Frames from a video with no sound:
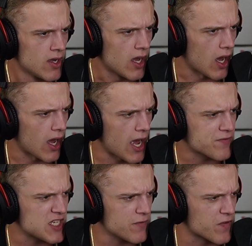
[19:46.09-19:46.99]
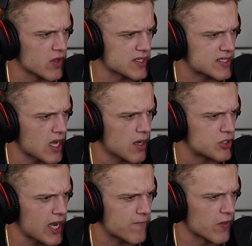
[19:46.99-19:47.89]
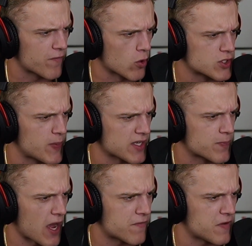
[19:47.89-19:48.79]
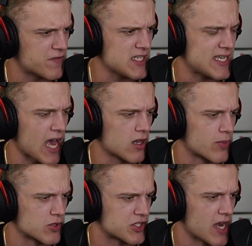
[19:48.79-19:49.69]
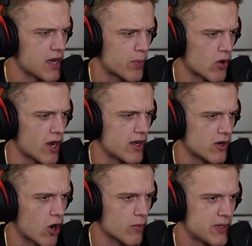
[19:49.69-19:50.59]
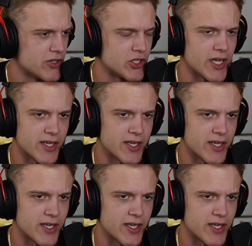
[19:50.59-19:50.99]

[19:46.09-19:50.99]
Uh, FT for the sub, Jake for the forge bits. Buy 50 caliber sniper and an RPG.